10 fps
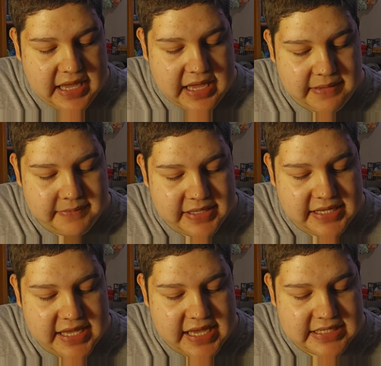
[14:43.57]
I'm
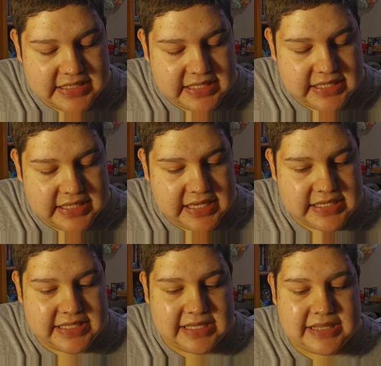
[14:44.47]
guessing
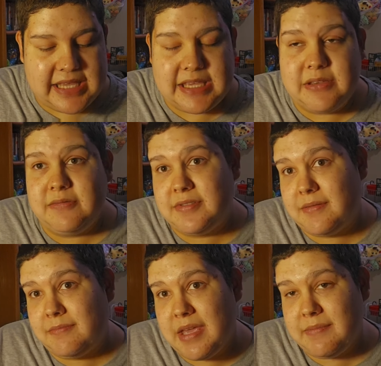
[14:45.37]
is that they used
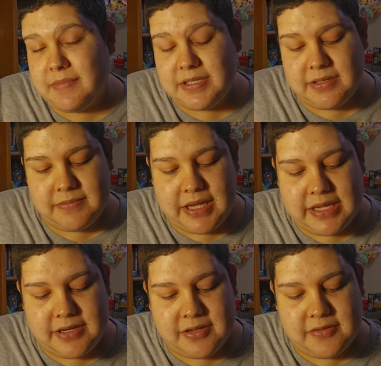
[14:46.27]
some
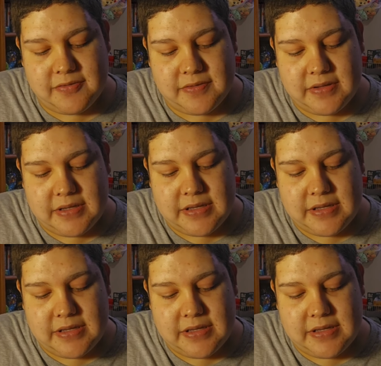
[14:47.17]
kind of